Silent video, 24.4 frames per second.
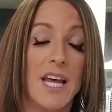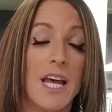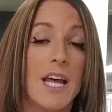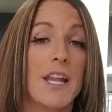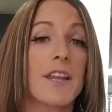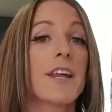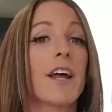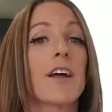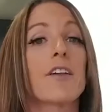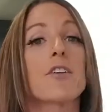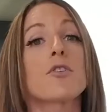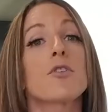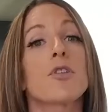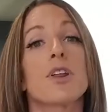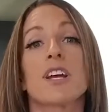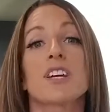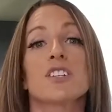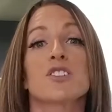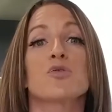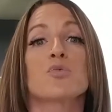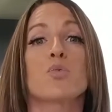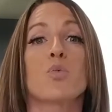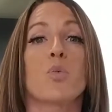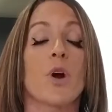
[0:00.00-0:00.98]
The other thing
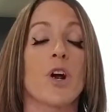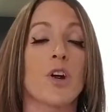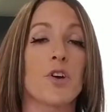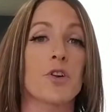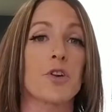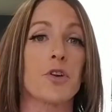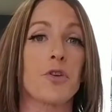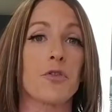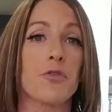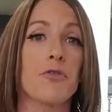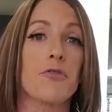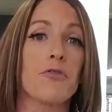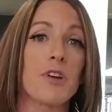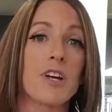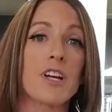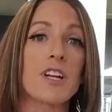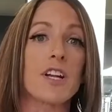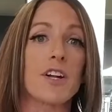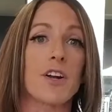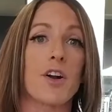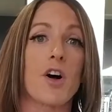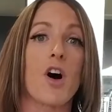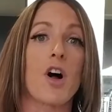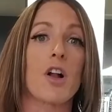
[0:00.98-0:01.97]
is, where do you feel
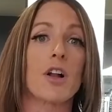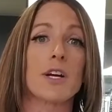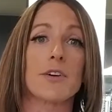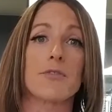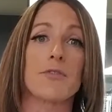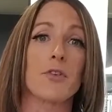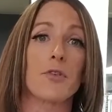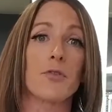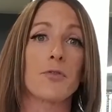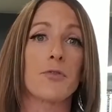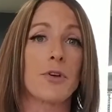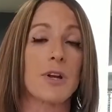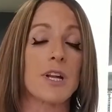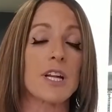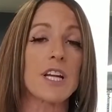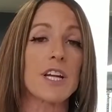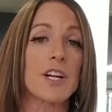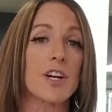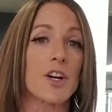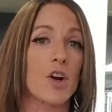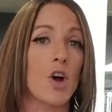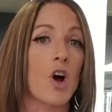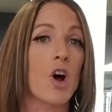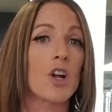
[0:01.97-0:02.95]
it all? If you're feeling
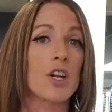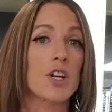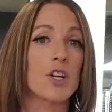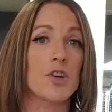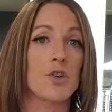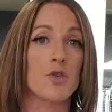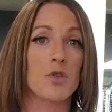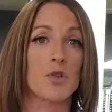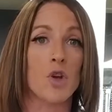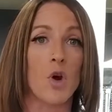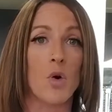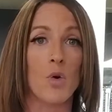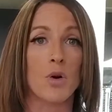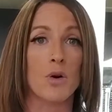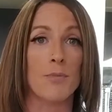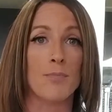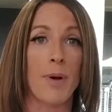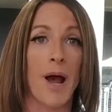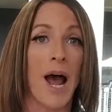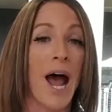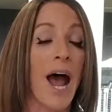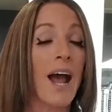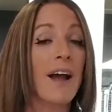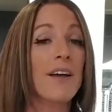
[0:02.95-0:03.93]
it all in your lower
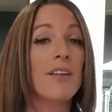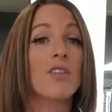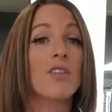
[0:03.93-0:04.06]
back,